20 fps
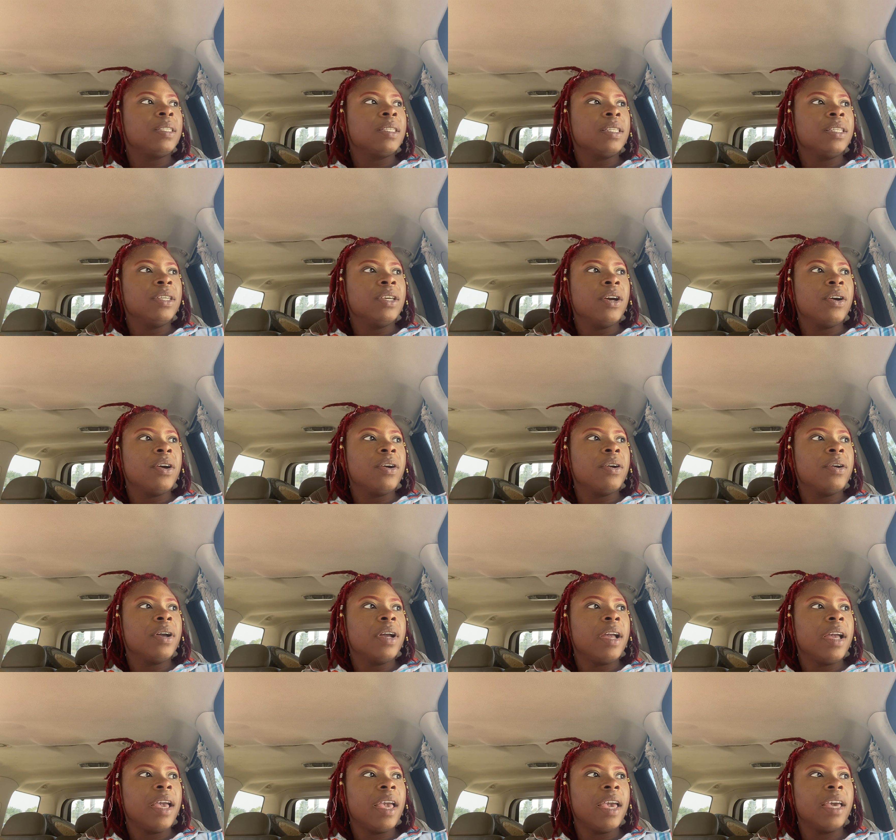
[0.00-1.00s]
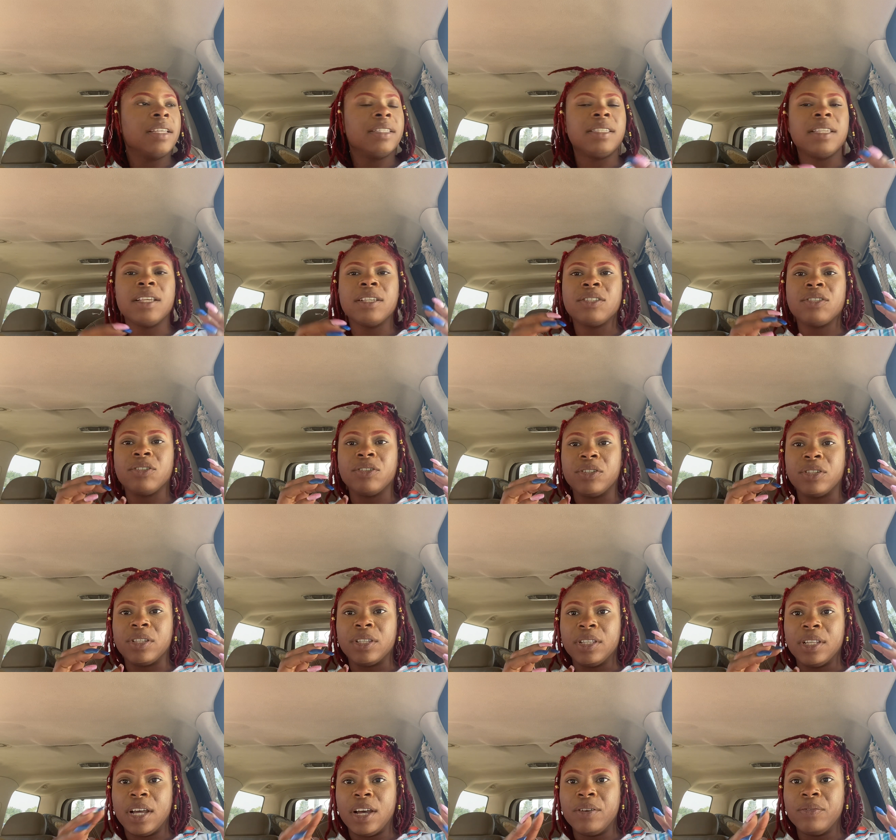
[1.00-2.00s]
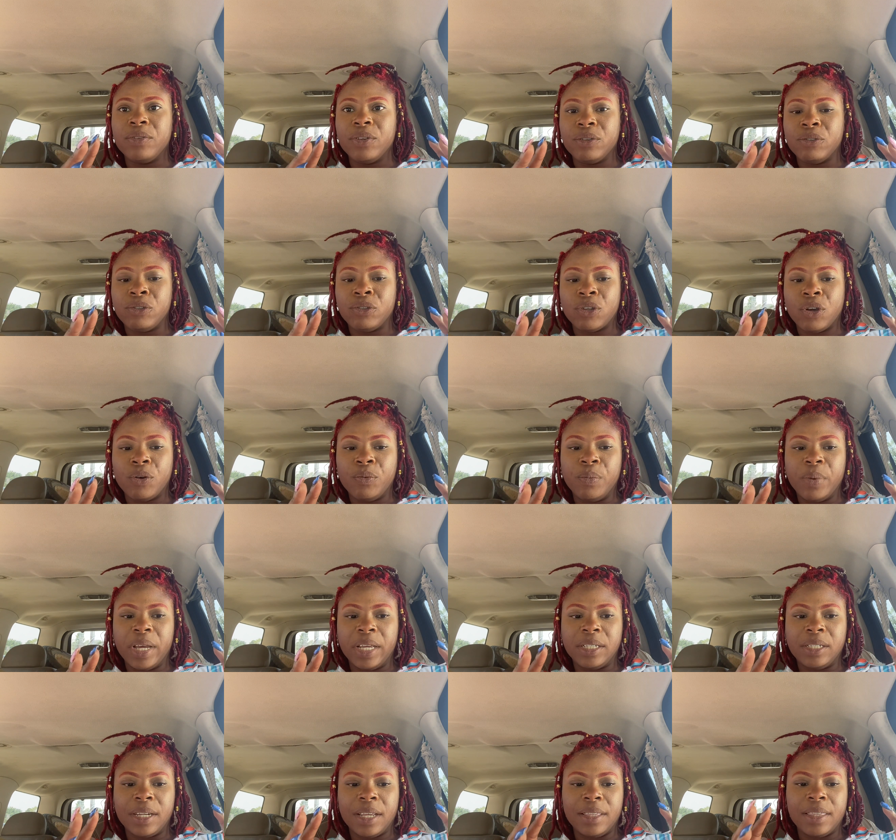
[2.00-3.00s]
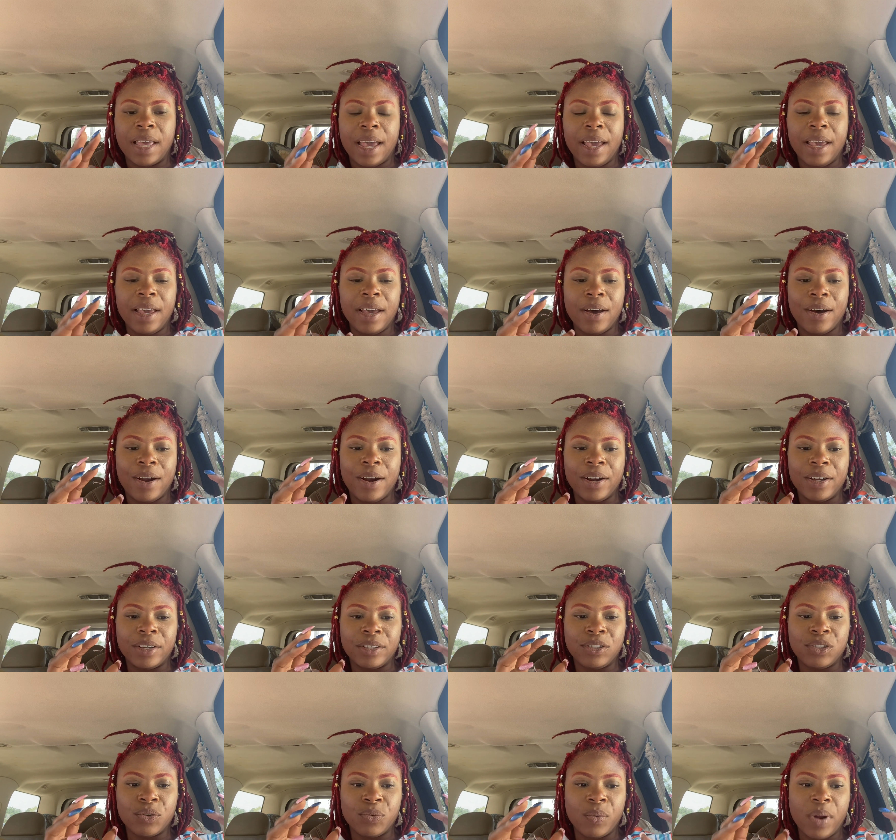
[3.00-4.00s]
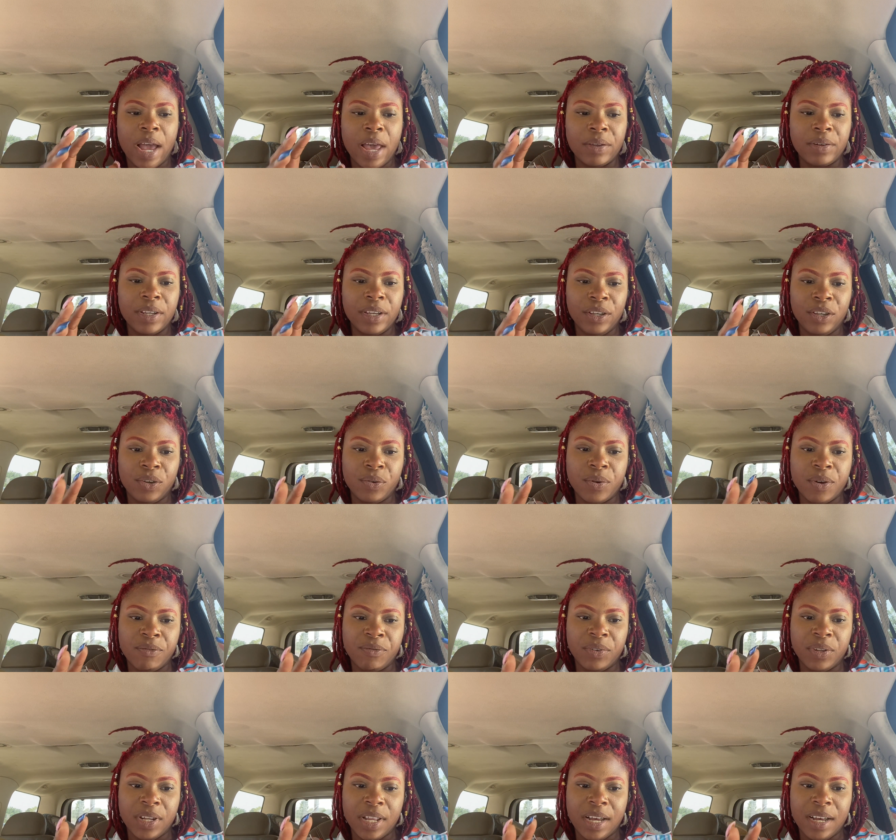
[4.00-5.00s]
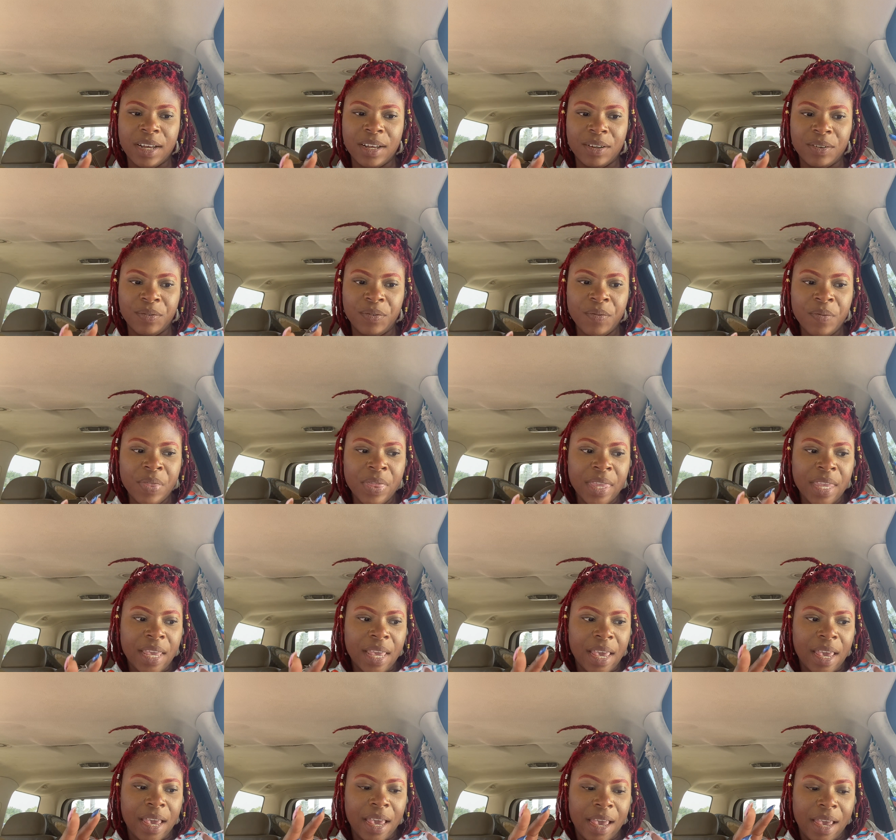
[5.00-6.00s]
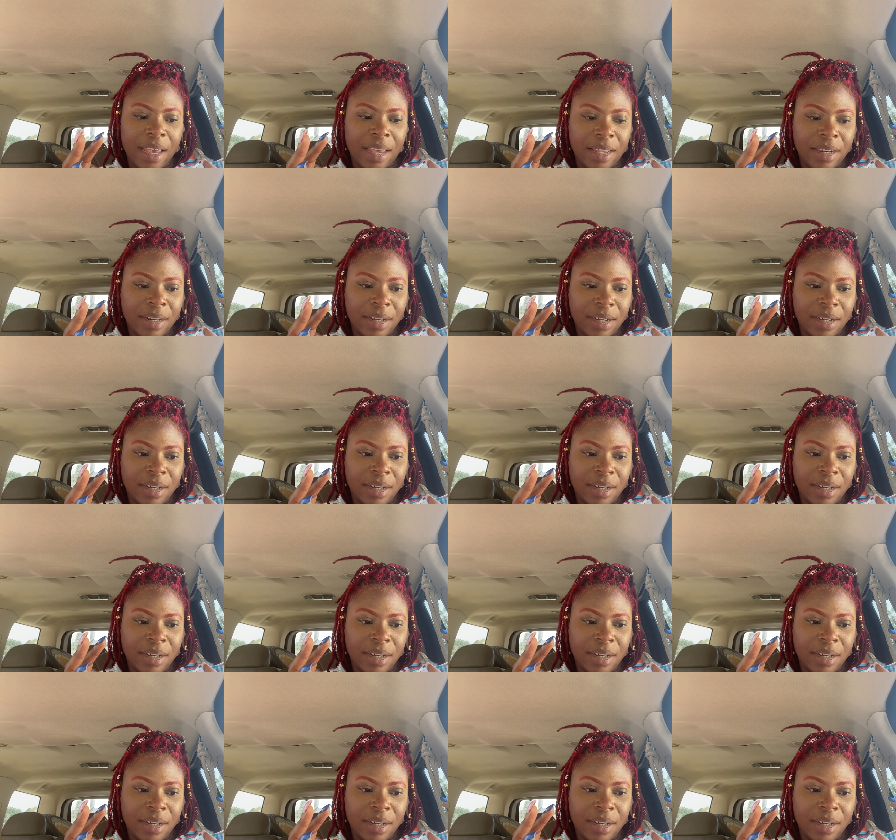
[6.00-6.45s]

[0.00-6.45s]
Your ancestors love you so much, and they are surrounding you with love. And